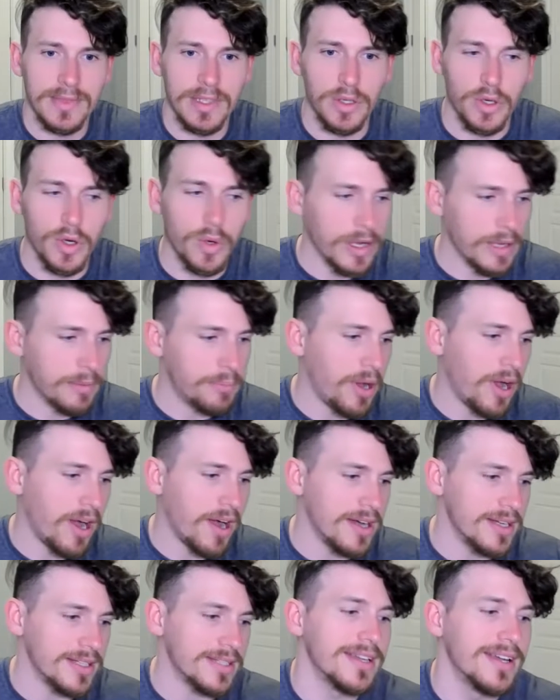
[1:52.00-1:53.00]
Little quick
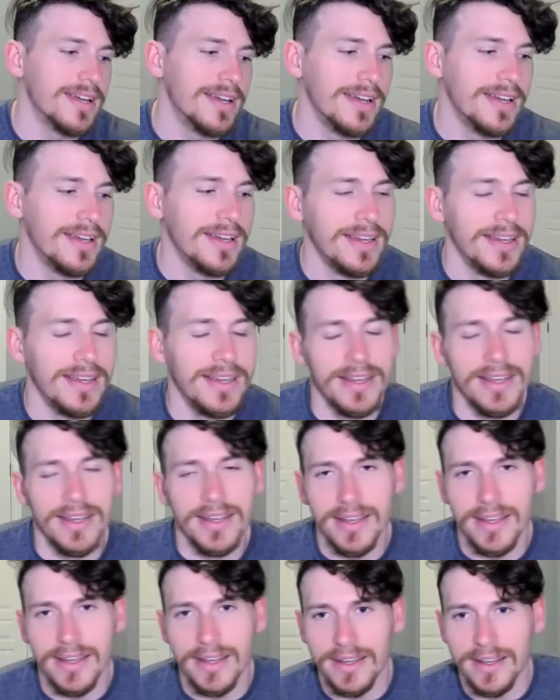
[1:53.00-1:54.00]
pause.
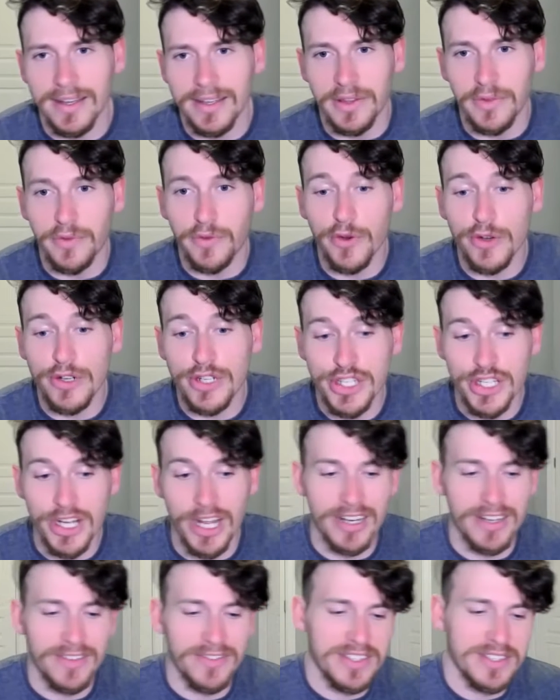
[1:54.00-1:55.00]
Uh, the first
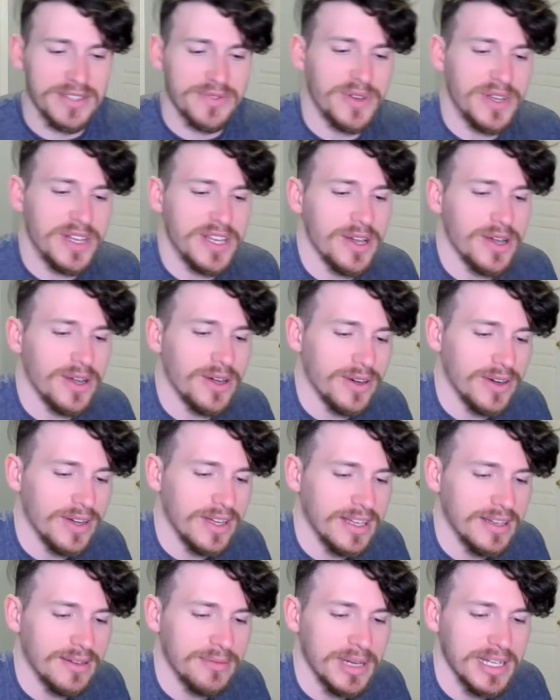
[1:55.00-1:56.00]
shot of this video,
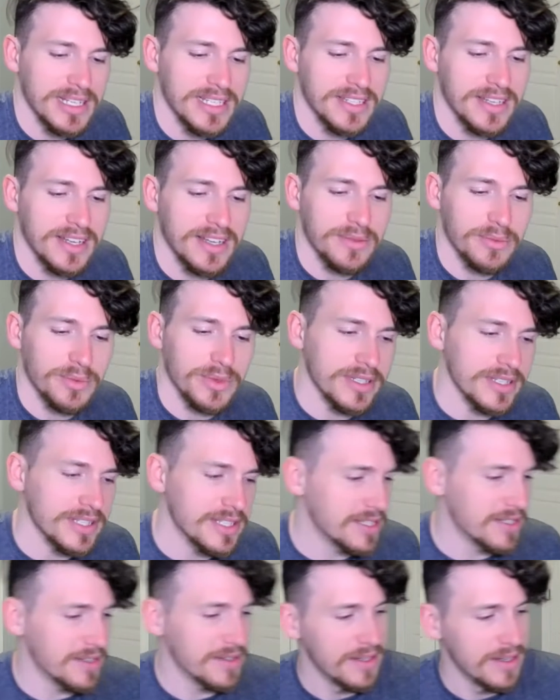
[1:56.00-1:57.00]
my son
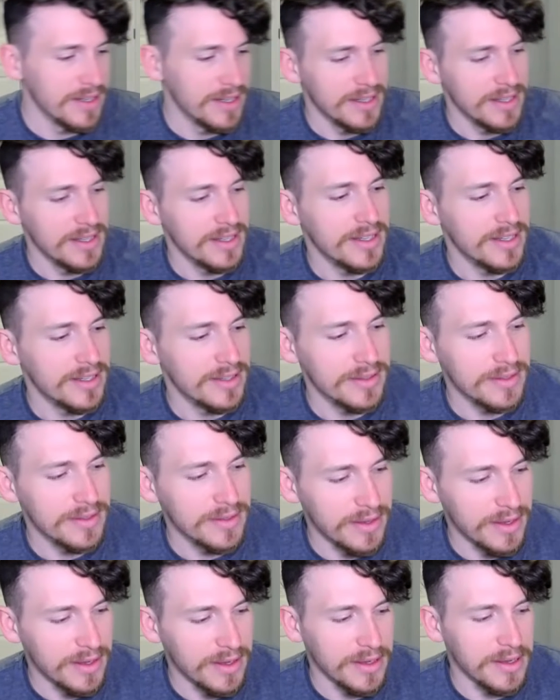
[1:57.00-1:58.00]
was
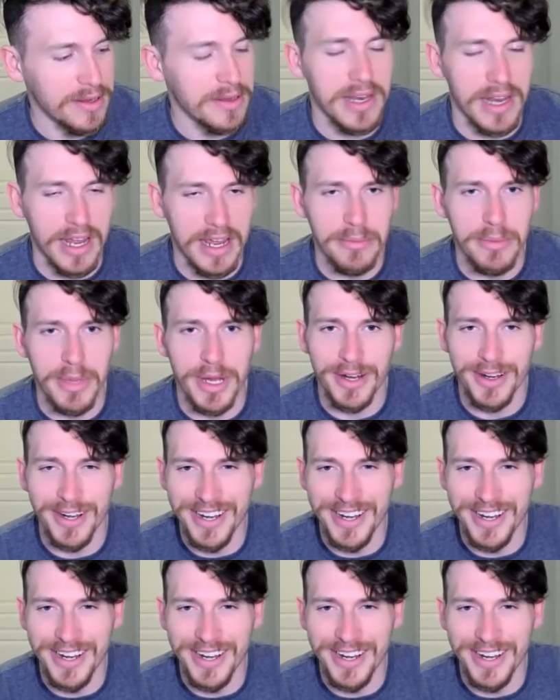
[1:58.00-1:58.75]
a nightmare.